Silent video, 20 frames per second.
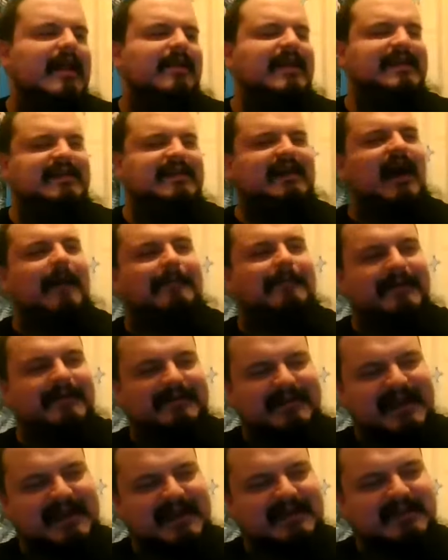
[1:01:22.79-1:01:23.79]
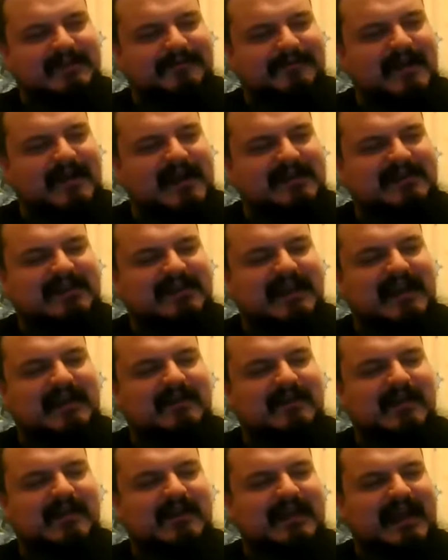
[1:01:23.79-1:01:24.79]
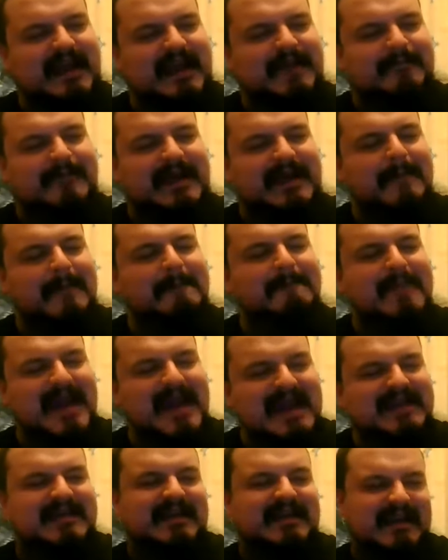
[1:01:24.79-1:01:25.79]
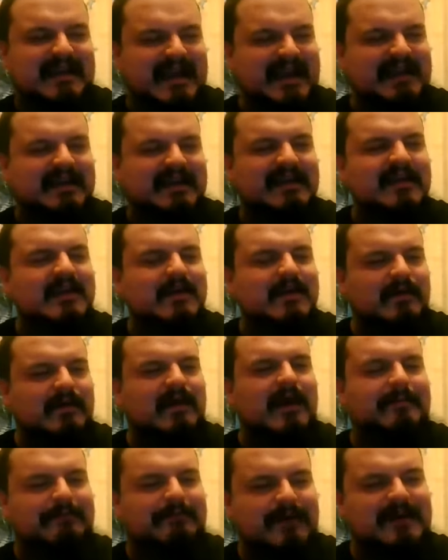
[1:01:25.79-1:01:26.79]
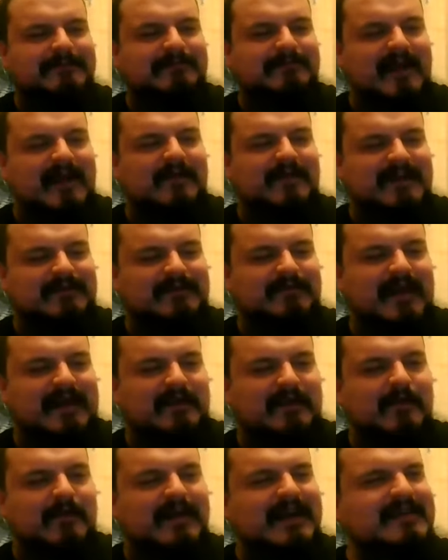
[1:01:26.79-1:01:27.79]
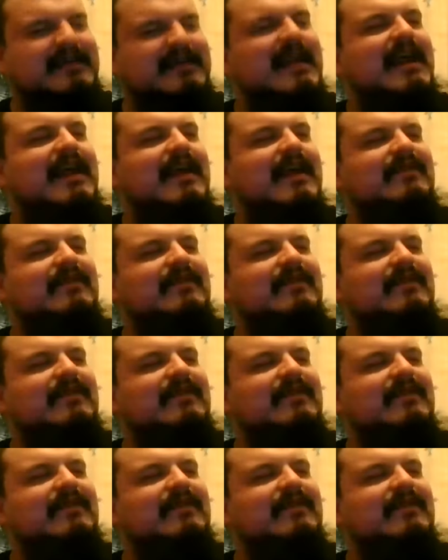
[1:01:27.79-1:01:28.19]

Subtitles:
There's a couple of things. The first thing that hit me immediately when I pressed play on this record is